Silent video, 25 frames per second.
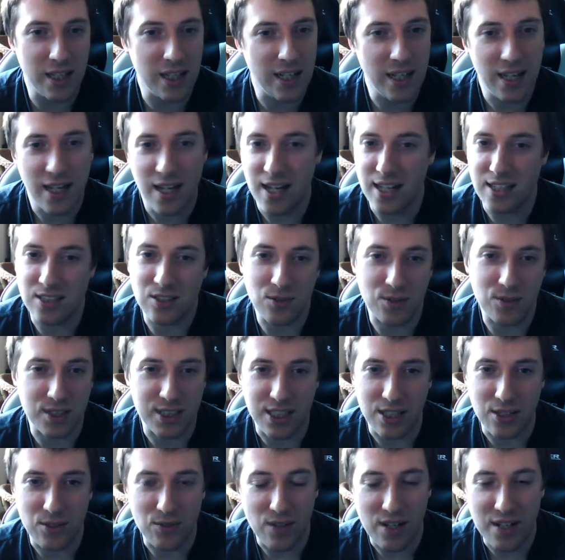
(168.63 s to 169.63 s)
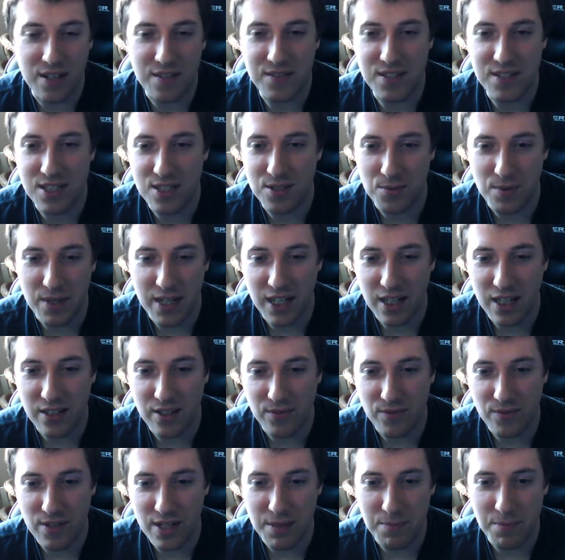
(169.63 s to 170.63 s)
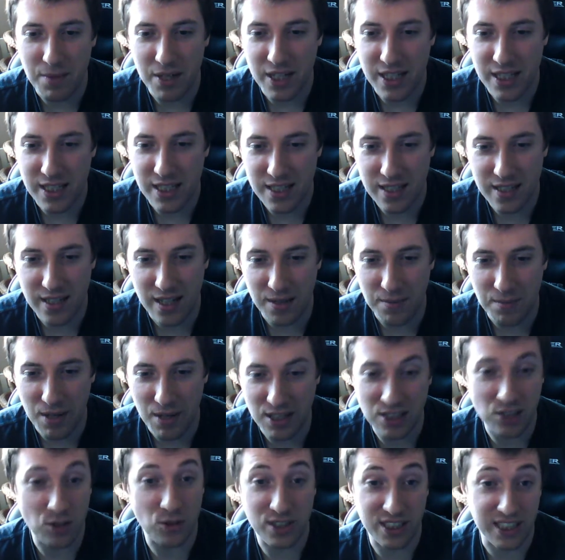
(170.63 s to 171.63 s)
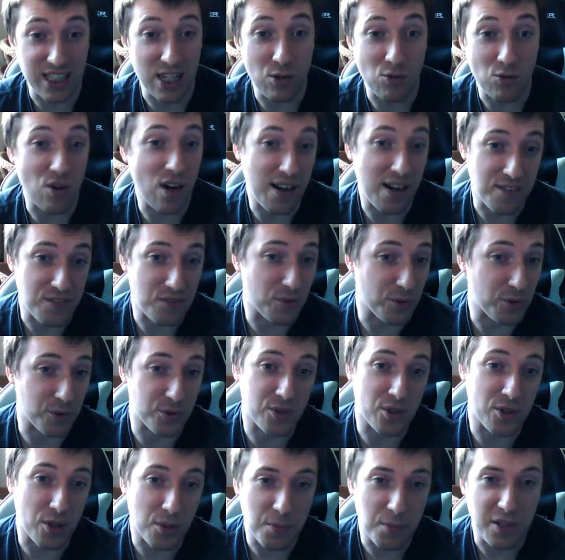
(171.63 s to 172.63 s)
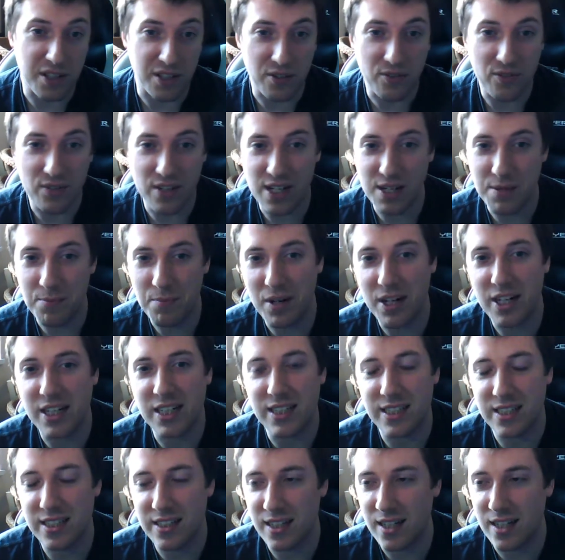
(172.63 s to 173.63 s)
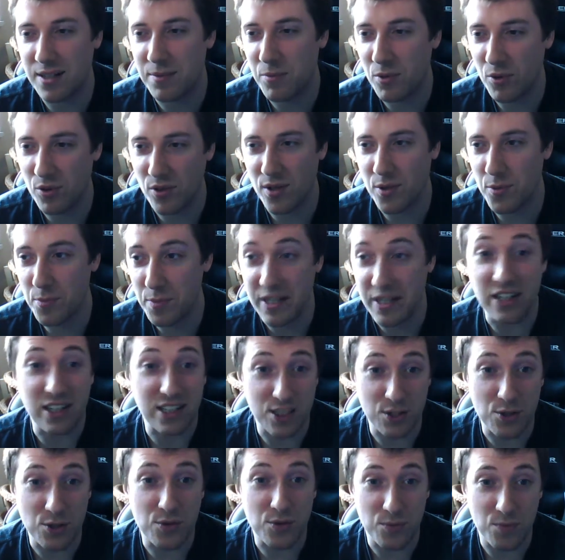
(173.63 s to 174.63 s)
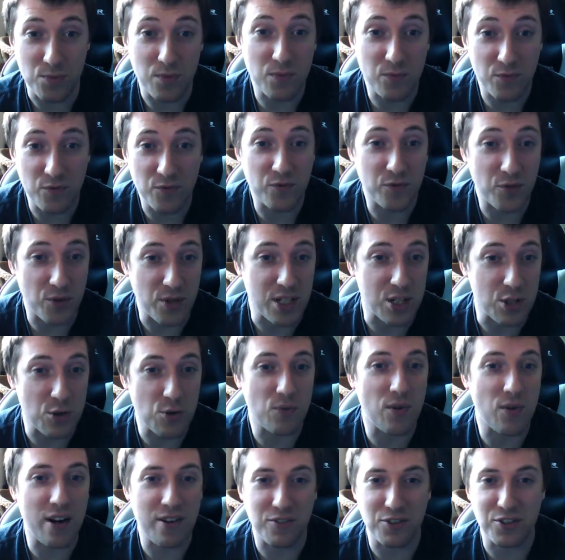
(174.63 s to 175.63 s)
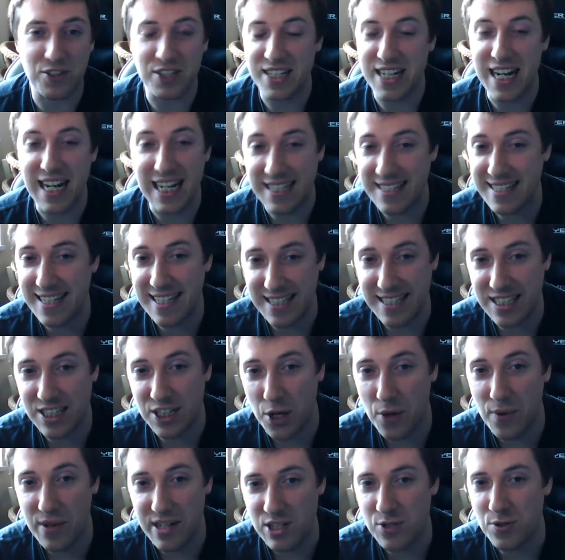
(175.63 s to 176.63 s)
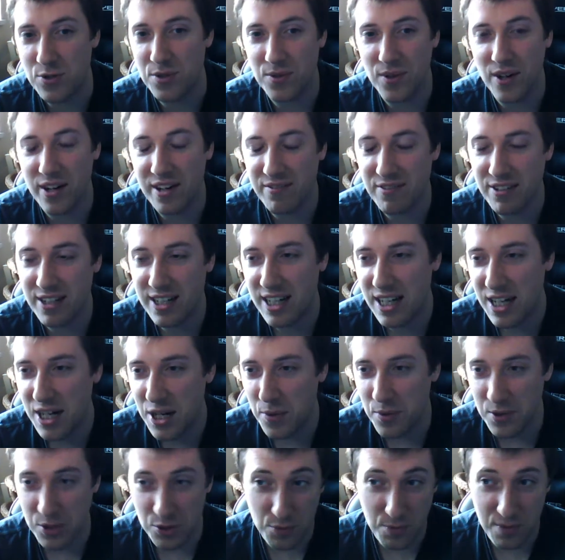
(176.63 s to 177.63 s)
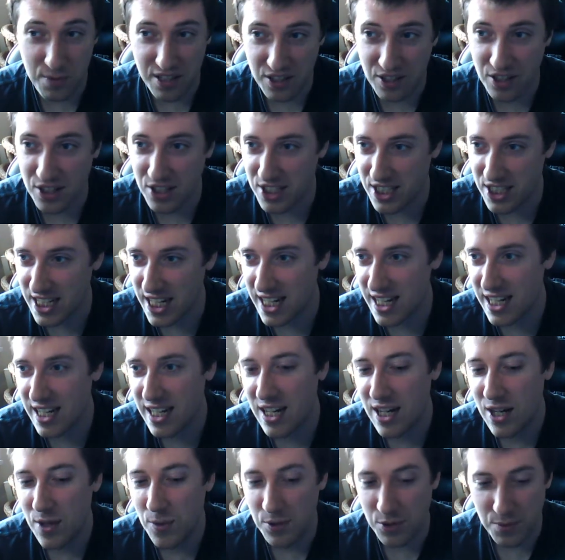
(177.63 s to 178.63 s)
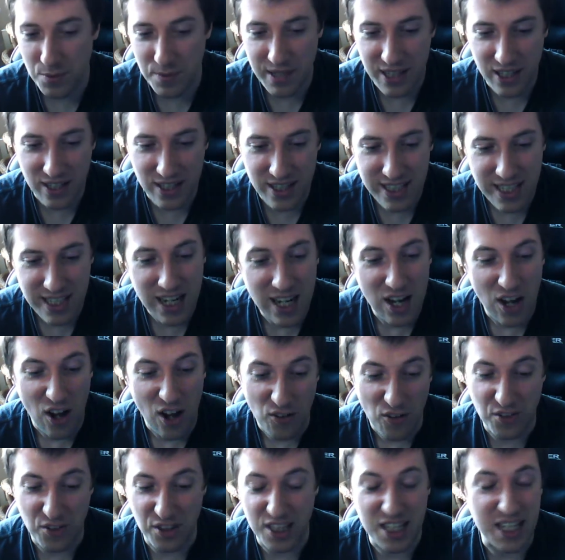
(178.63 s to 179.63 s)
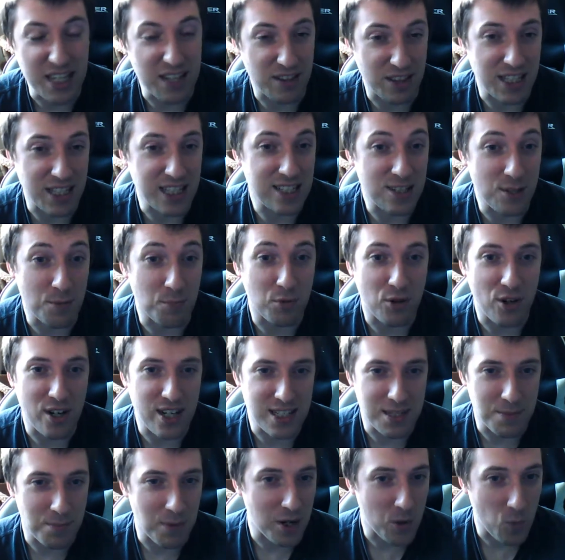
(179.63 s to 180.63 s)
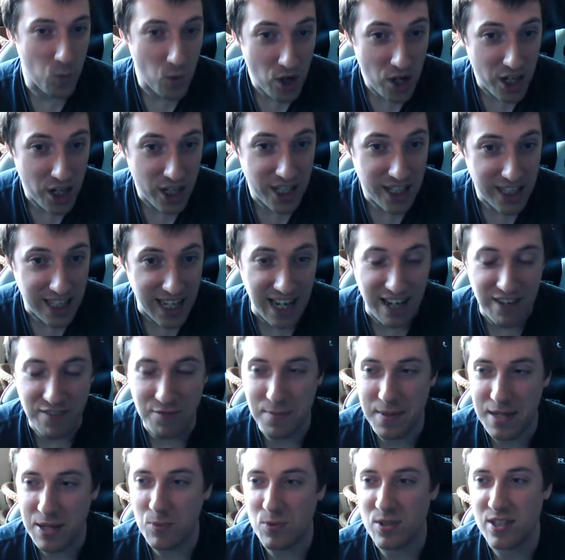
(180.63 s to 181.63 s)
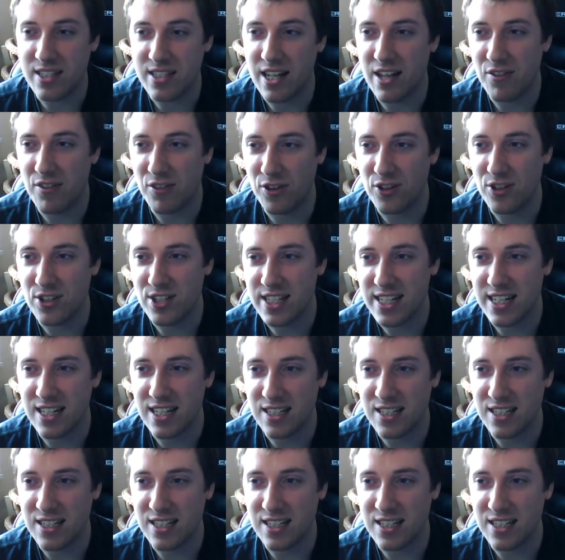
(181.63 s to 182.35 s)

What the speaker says: as long as it arrives this week, I don't really mind. As long as it arrives full stop, I don't really mind. Although it would be nice for it to arrive on the day it says it's going to arrive, which would be Thursday, which would be nice. The surprise that my work gave me was that Thursday is